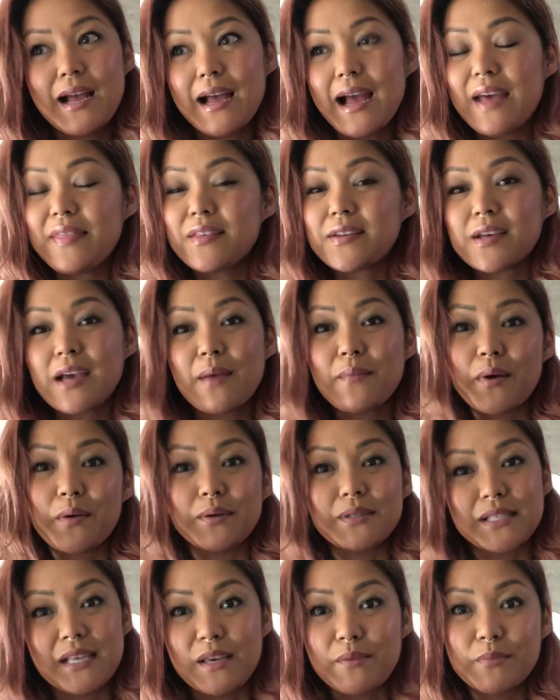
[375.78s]
At the time I
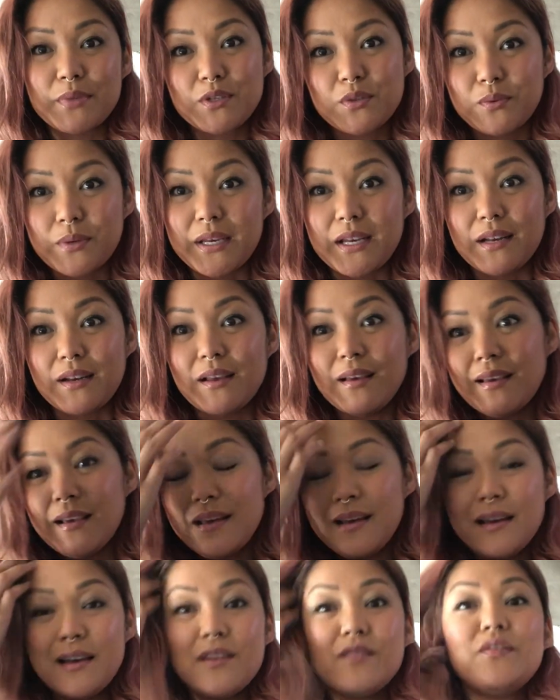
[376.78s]
was in between
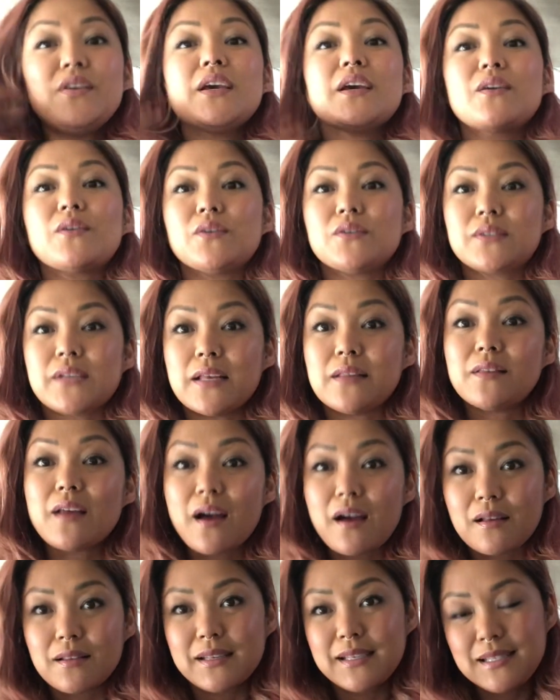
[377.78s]
vehicles. I
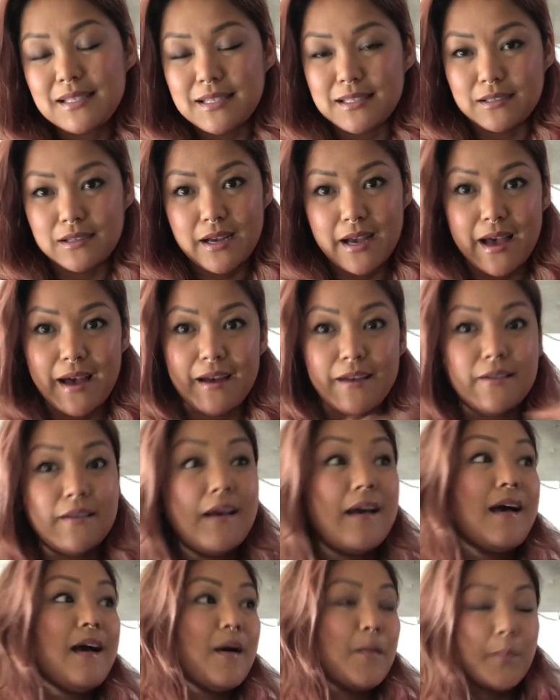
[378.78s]
luckily still had
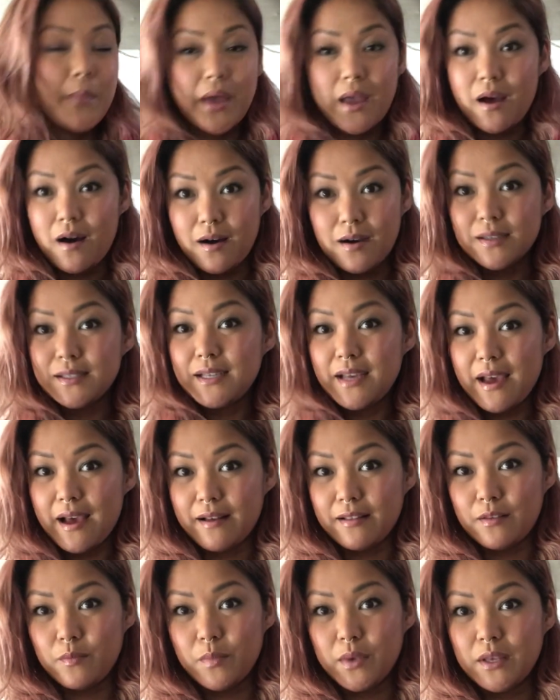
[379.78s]
my Honda
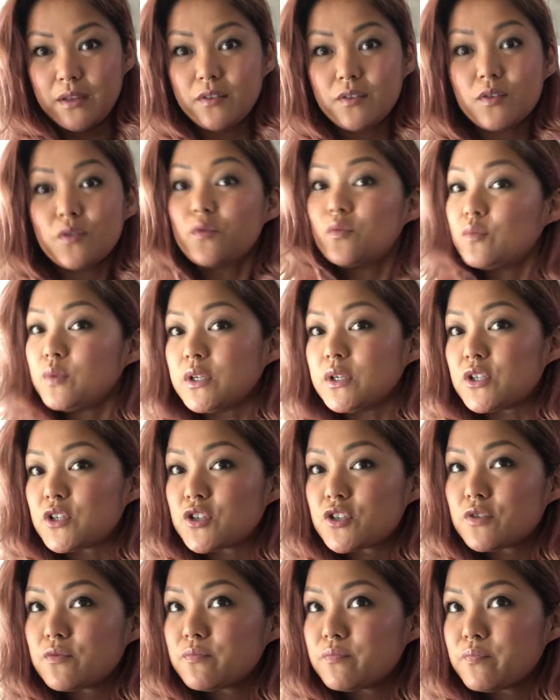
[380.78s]
Element,
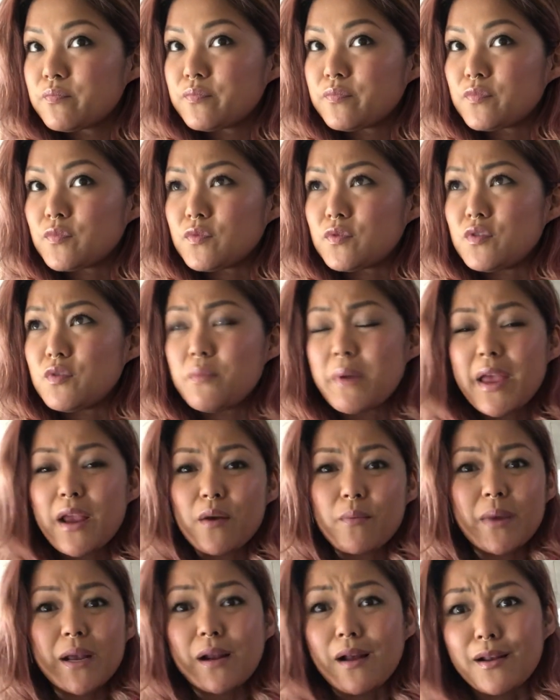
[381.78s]
which you may or
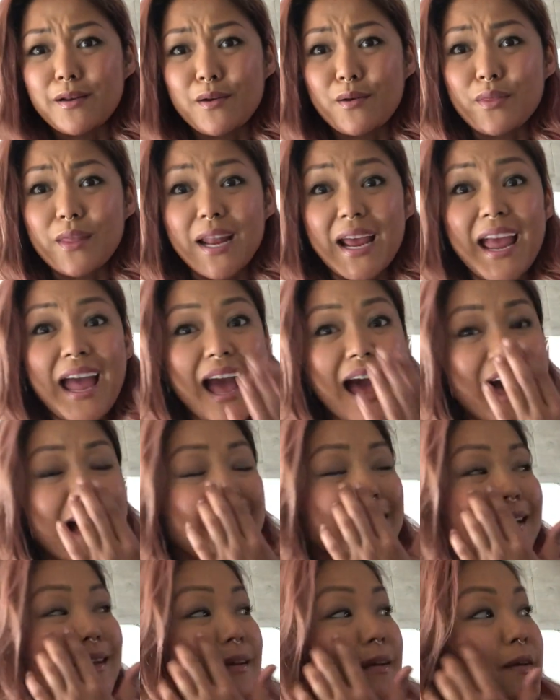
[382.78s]
may not know that I
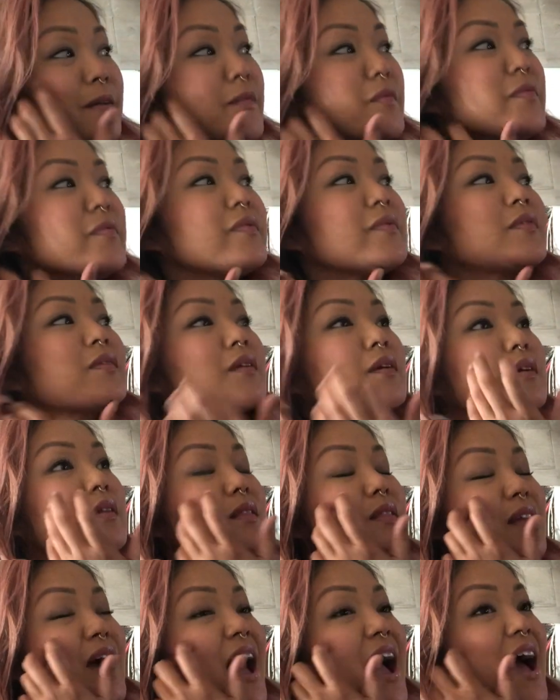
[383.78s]
had.
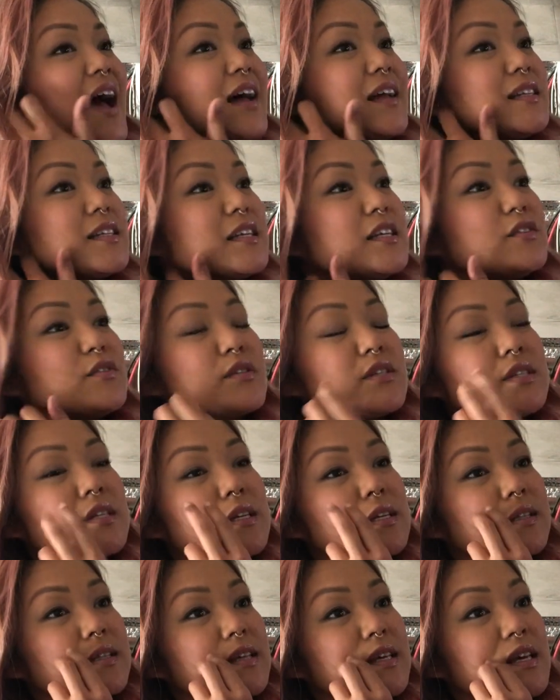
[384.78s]
That,
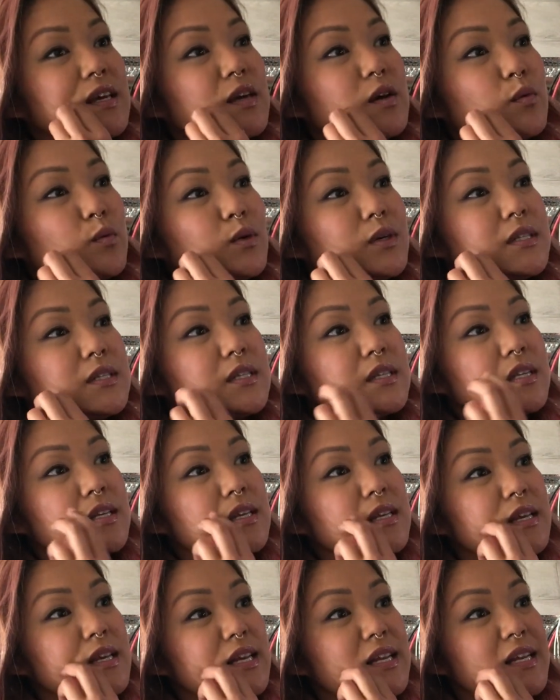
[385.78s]
interestingly, was
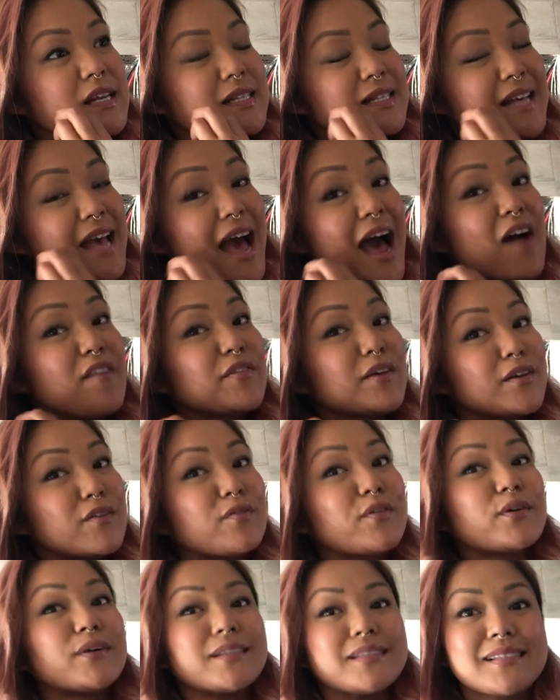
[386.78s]
in its half
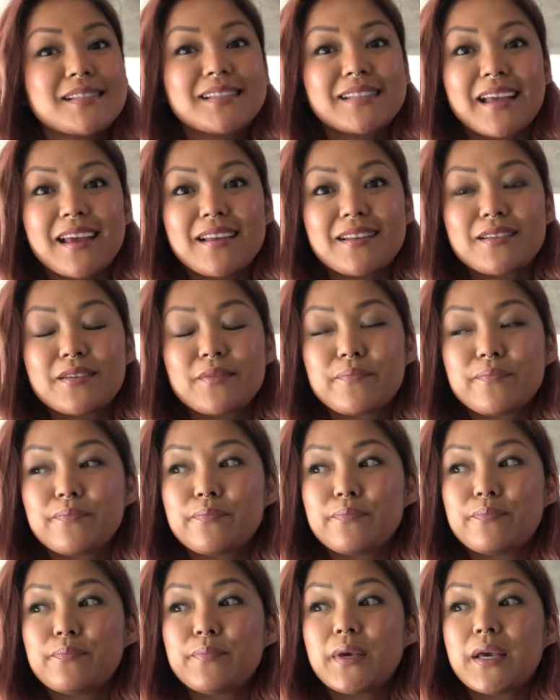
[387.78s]
converted state,
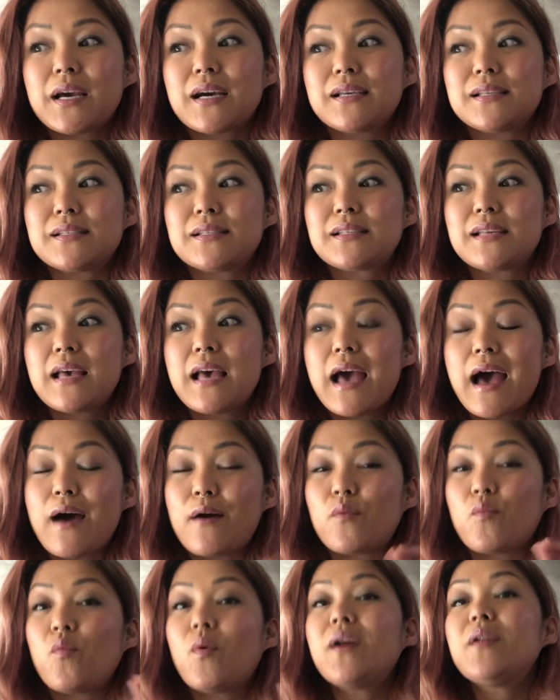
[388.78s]
because
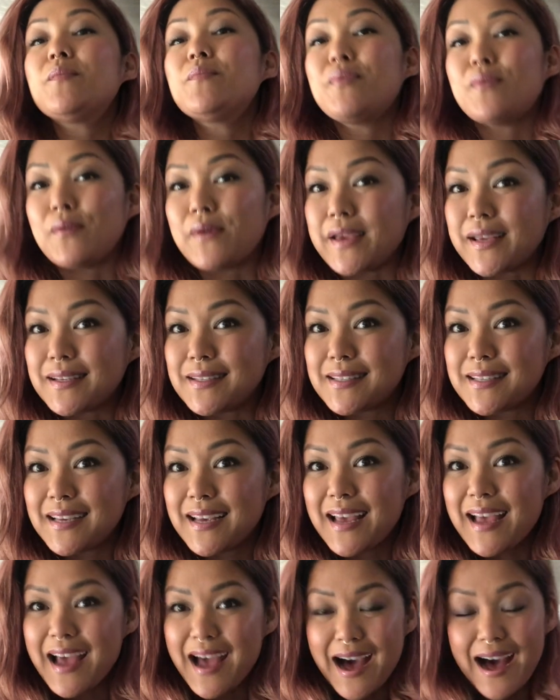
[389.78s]
at one point
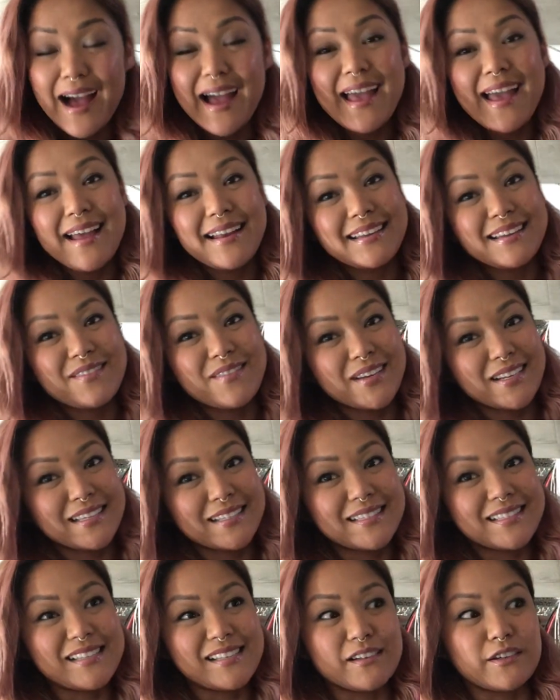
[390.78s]
I had even
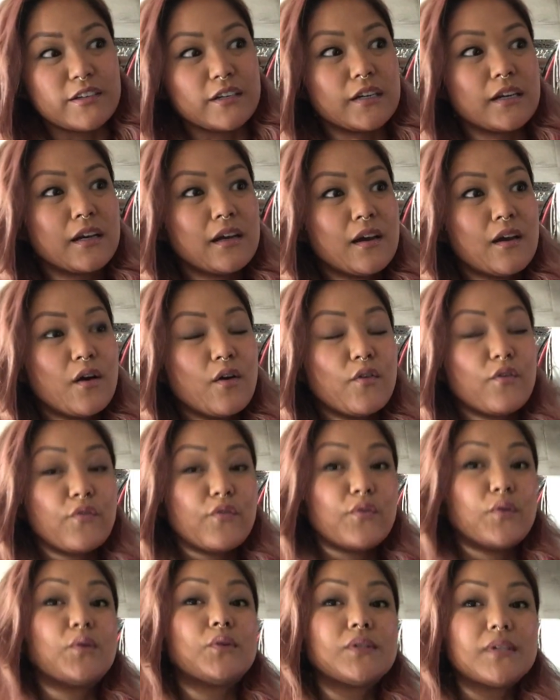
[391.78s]
considered
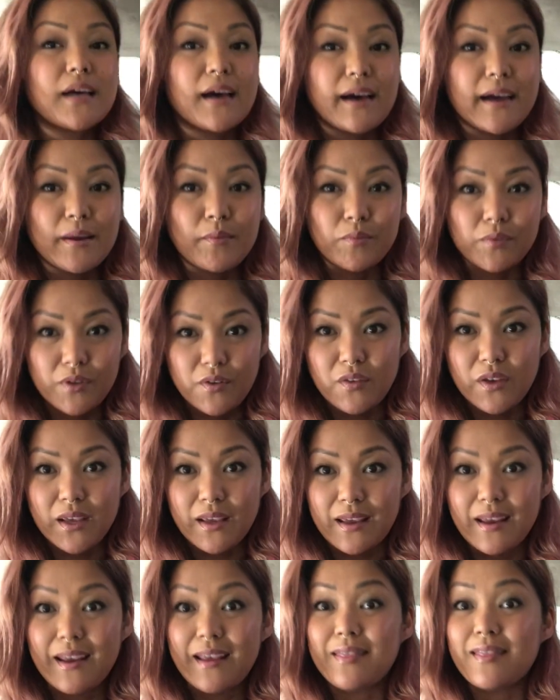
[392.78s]
full-time living
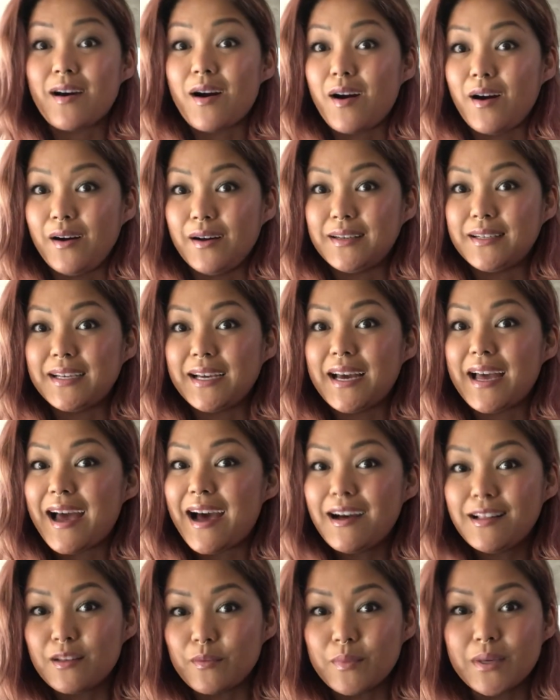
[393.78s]
in the Honda
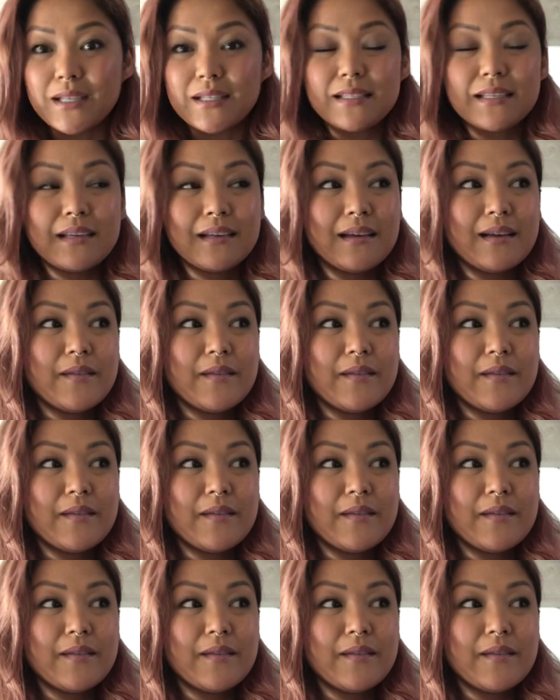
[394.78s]
Element.